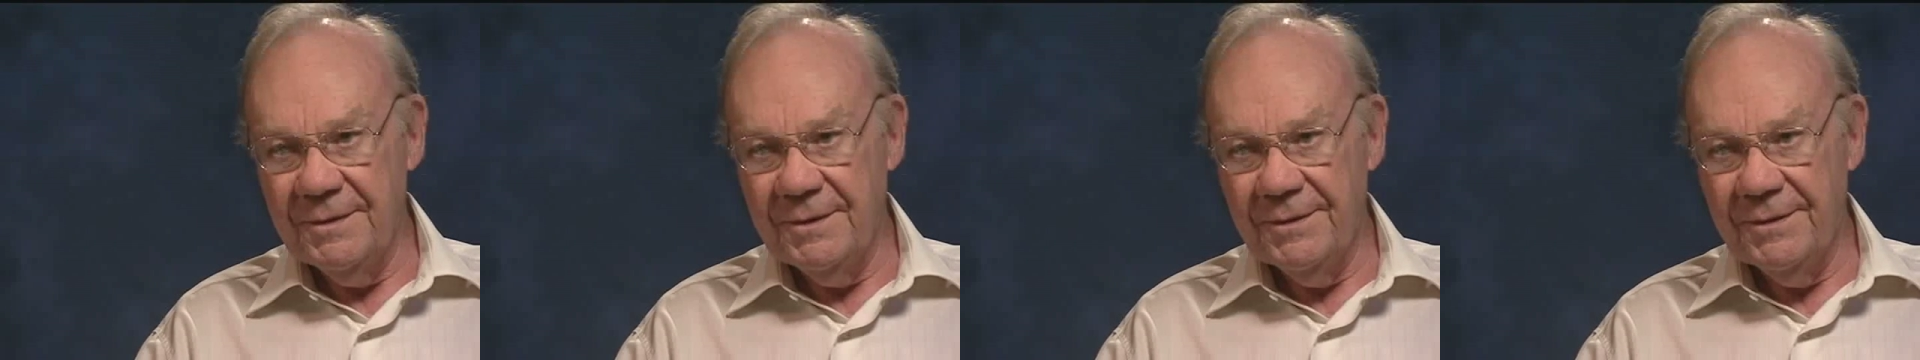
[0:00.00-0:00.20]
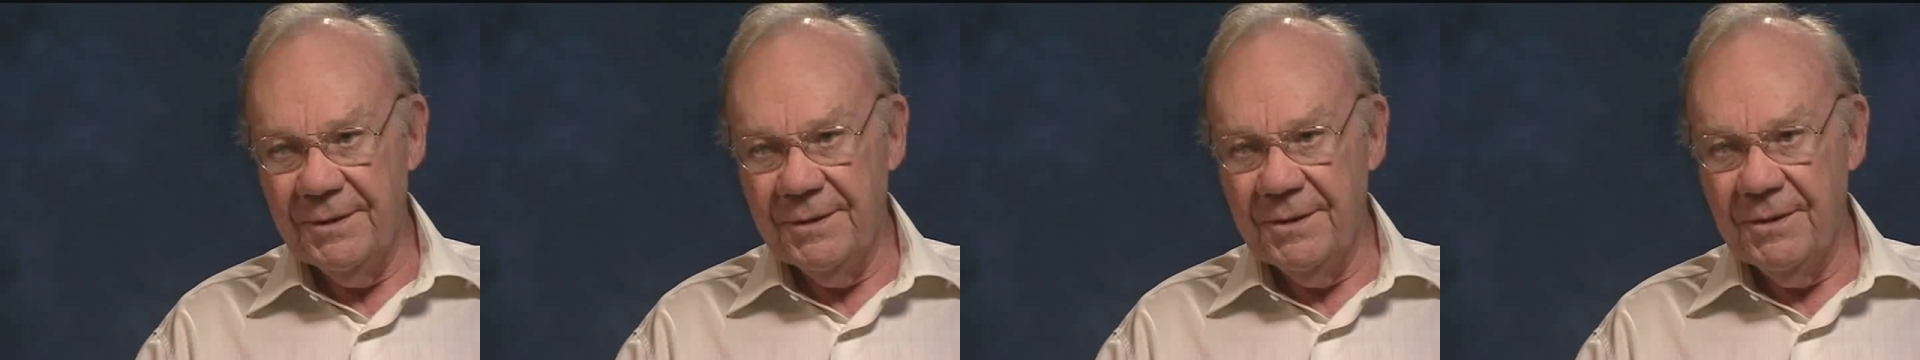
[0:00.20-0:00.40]

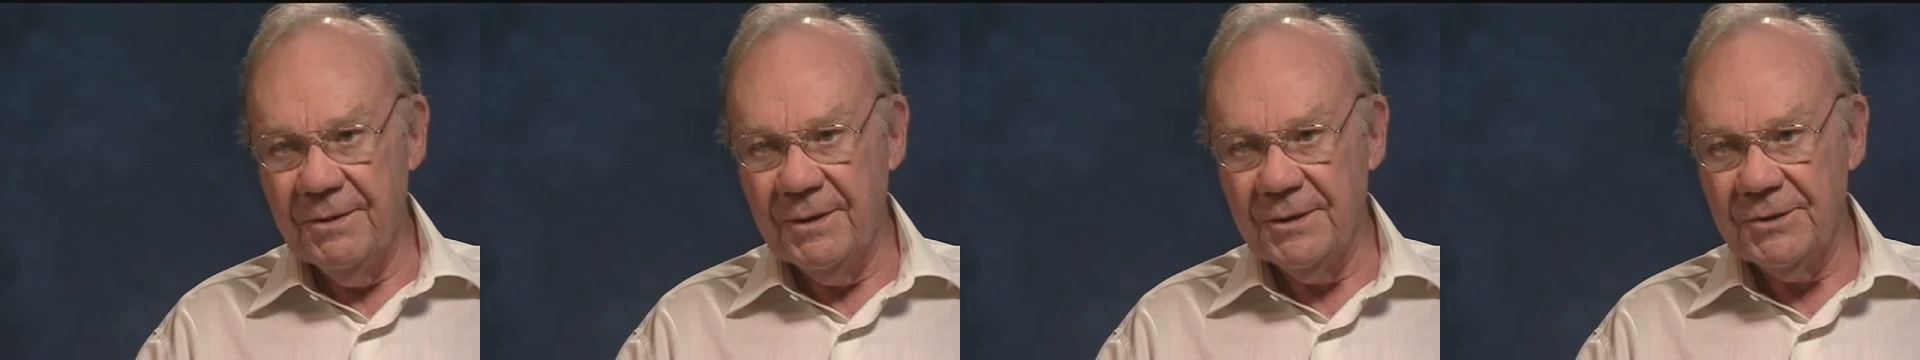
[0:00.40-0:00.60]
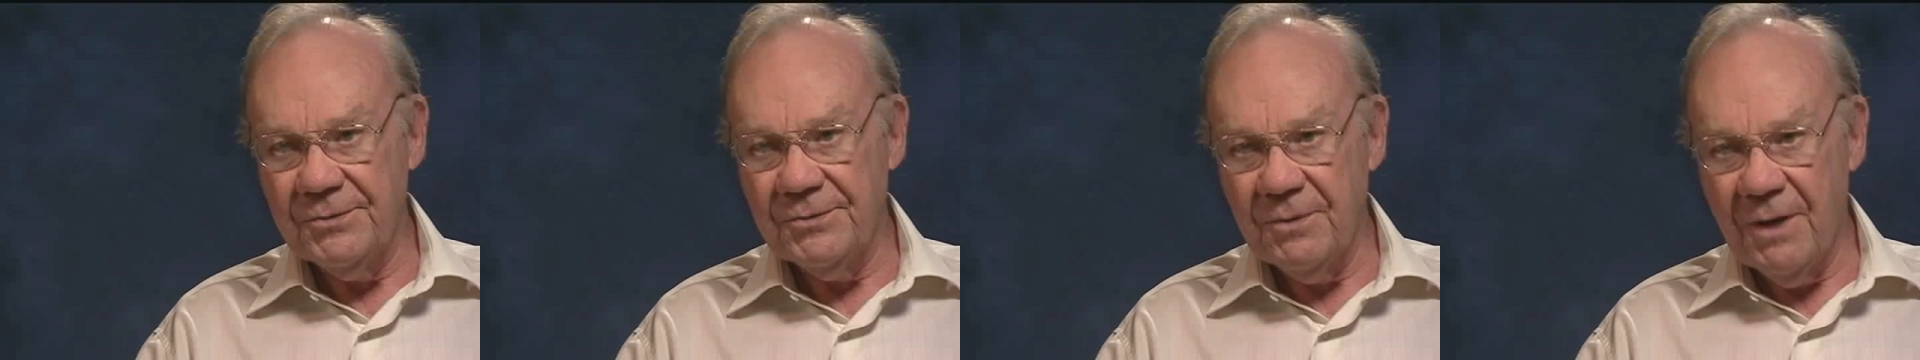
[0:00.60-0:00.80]
the
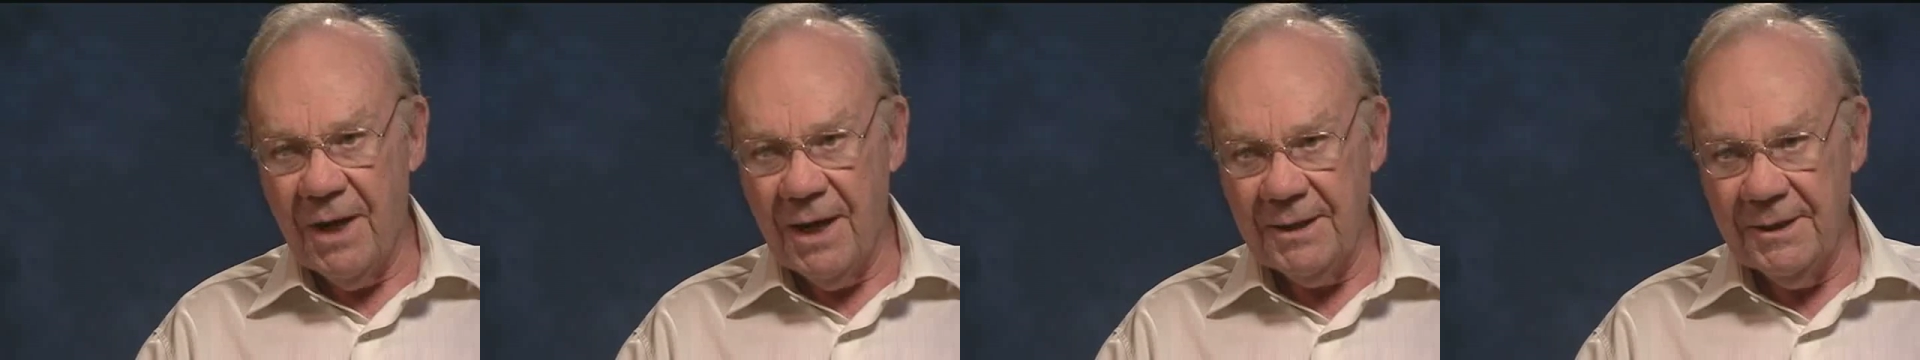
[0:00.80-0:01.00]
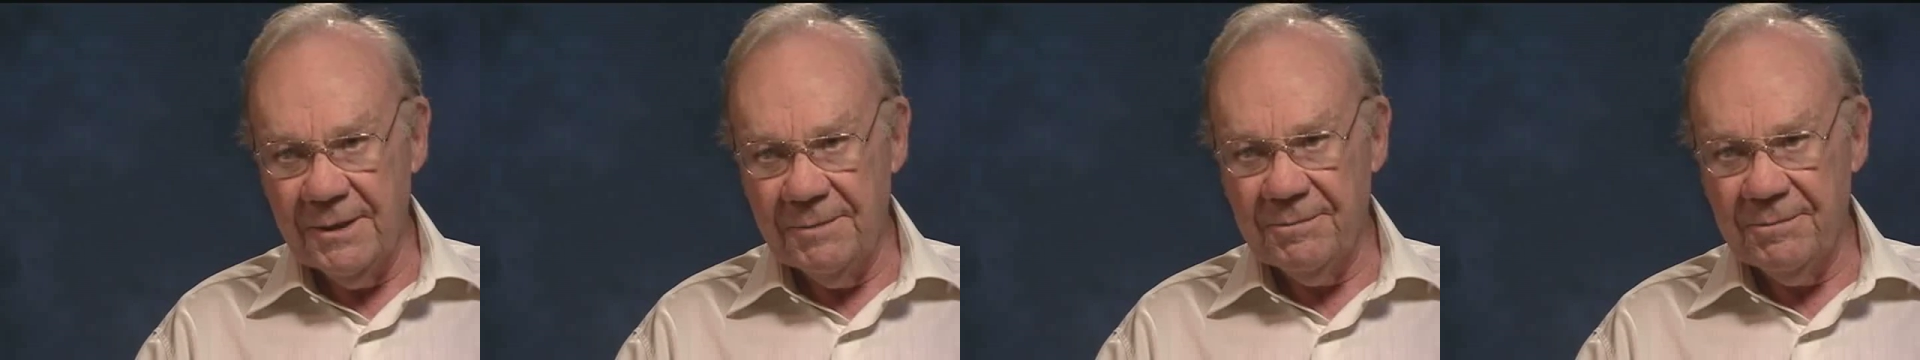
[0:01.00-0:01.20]
U.S.
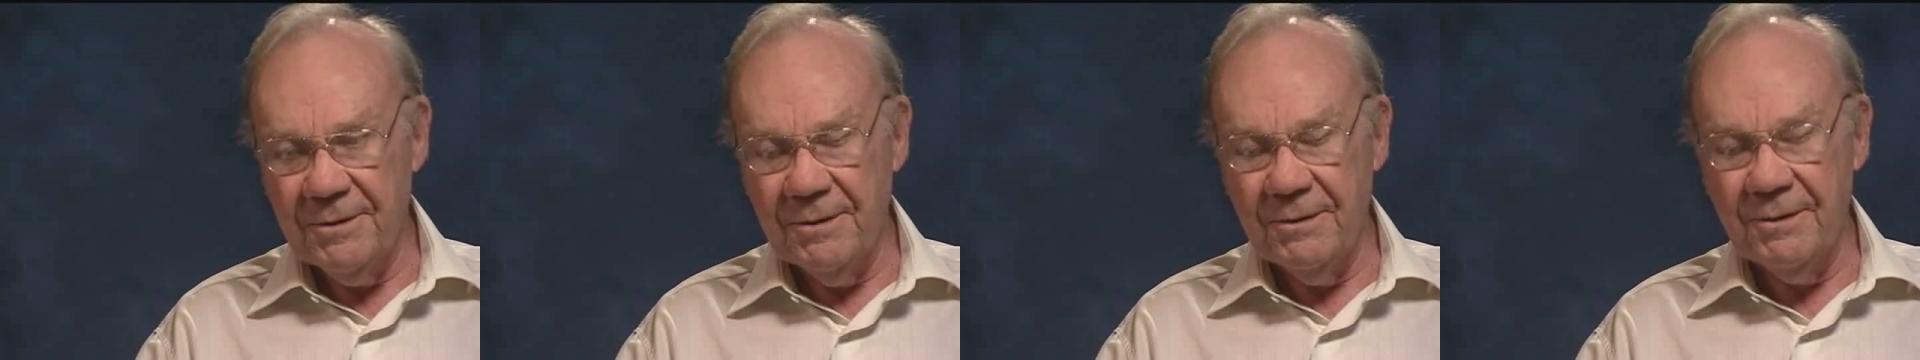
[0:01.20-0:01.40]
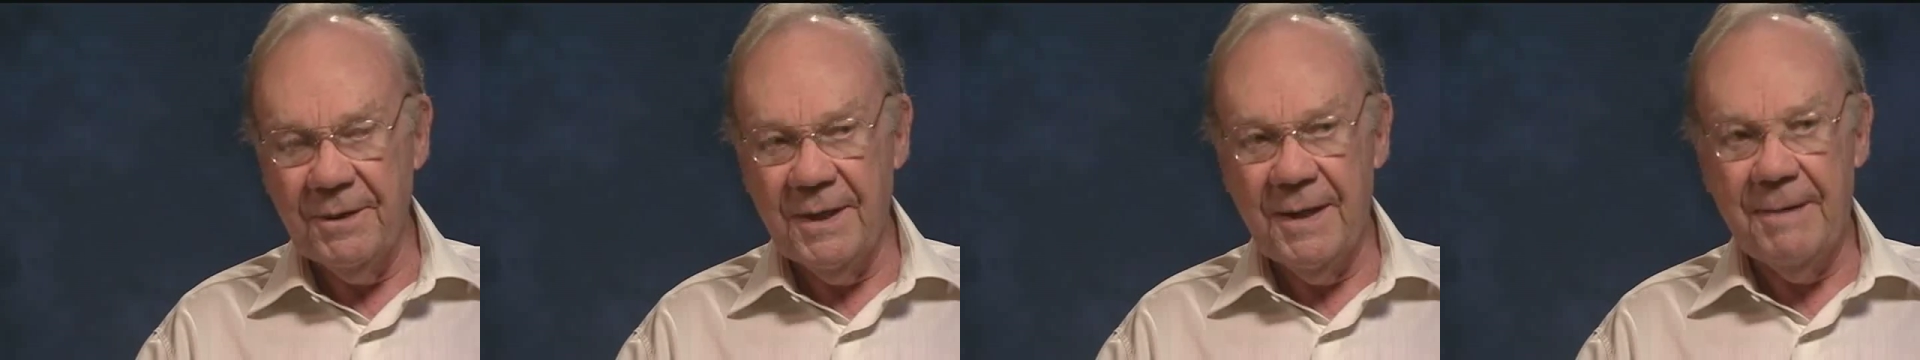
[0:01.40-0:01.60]
rocket
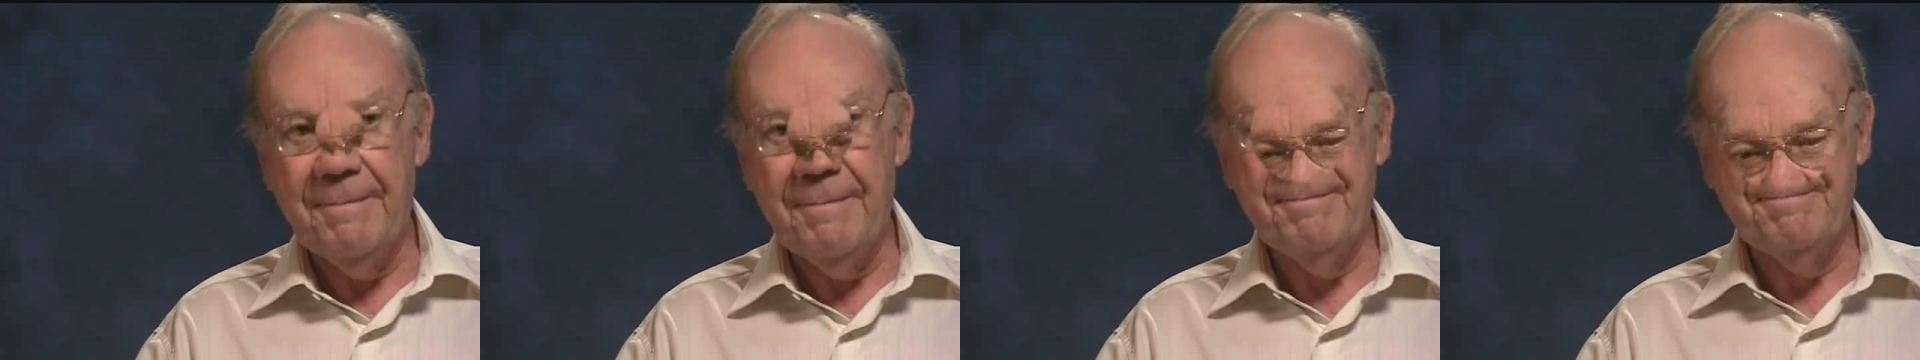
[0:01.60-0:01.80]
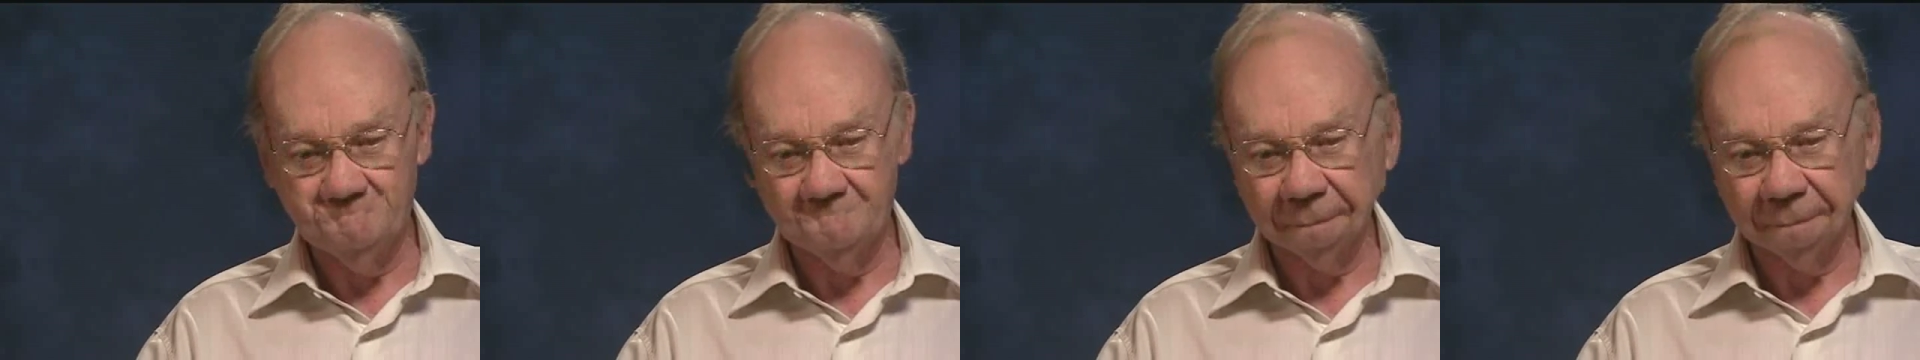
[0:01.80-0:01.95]
program.